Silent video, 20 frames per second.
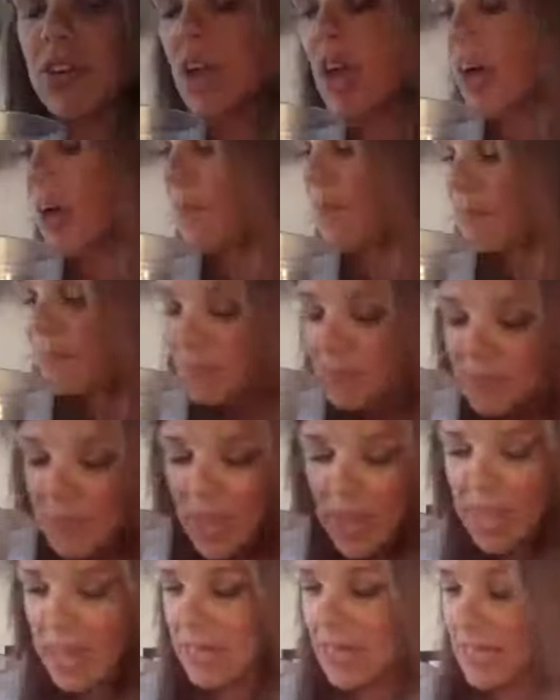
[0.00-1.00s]
cup,
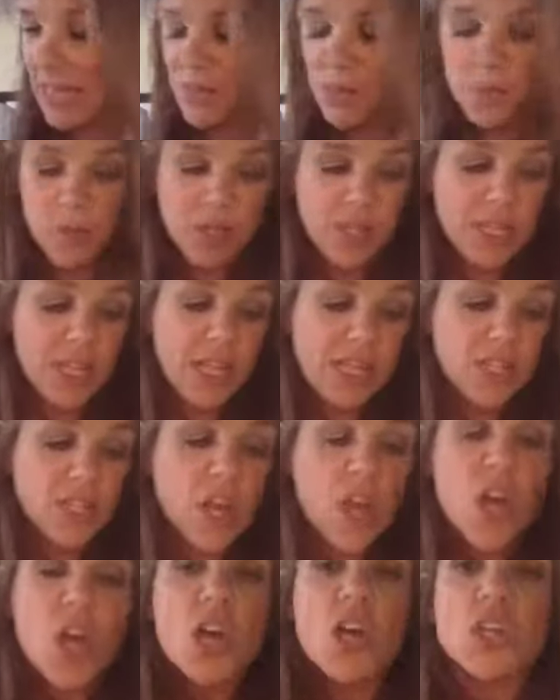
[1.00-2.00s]
and it is what it is.
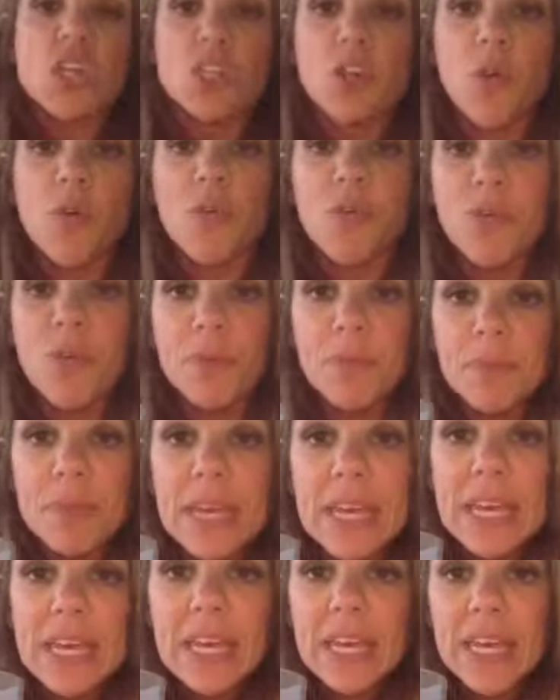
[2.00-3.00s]
So for
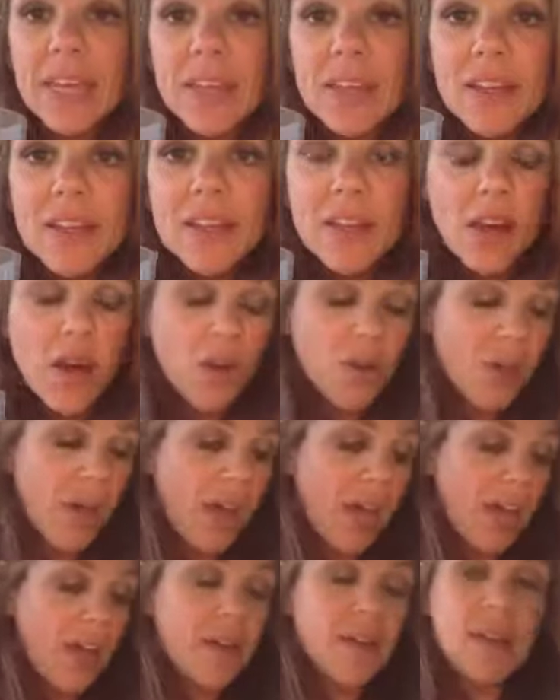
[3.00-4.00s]
me,
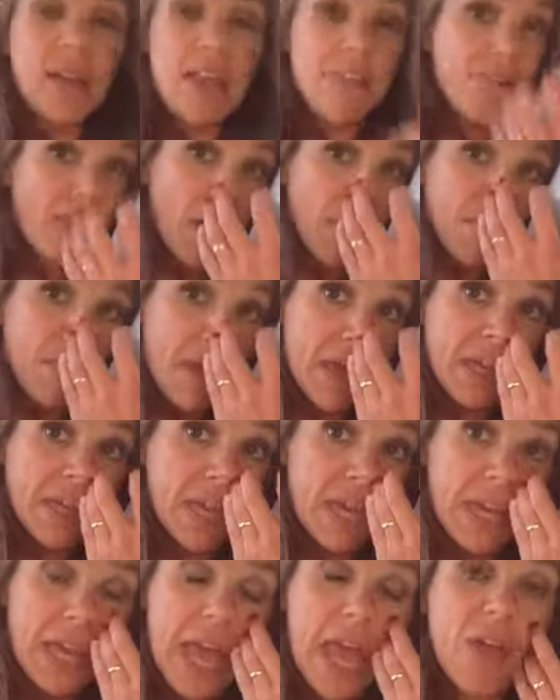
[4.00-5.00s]
okay, if I'm
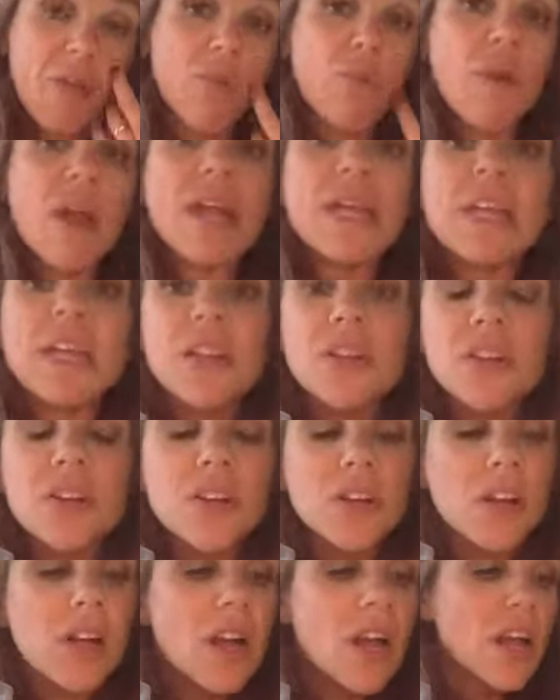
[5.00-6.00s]
making a
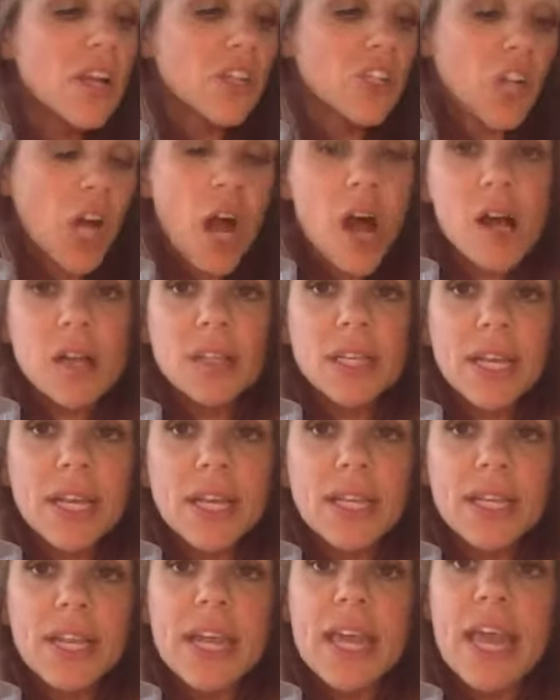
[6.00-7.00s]
regular
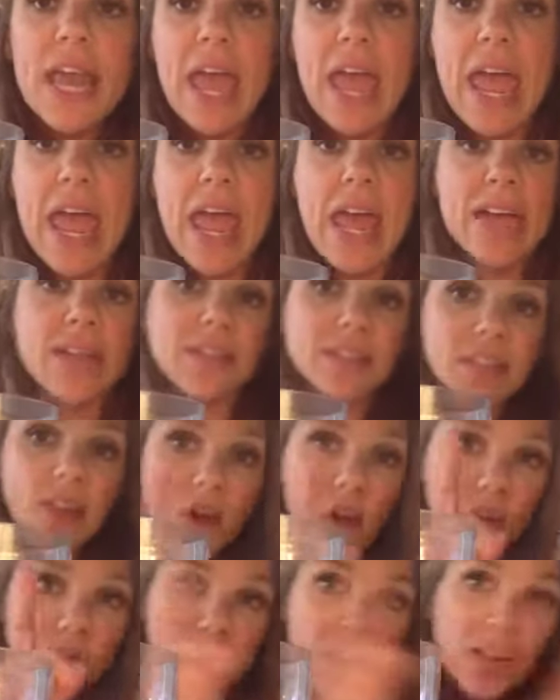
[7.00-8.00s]
chocolate and,
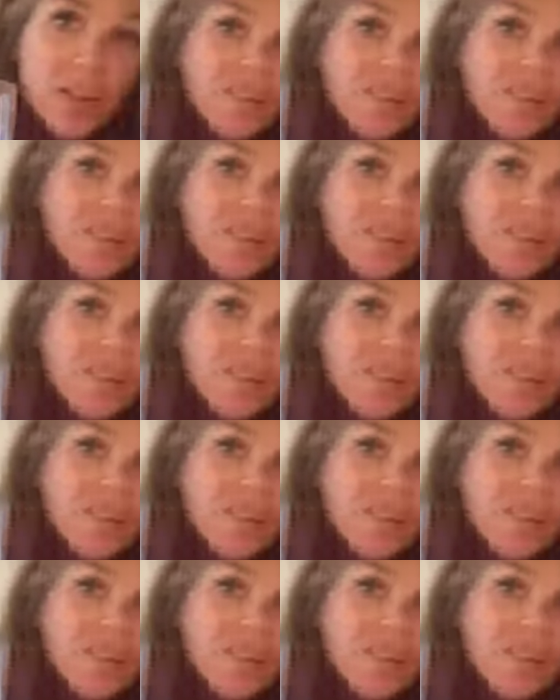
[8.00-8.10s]
hold on,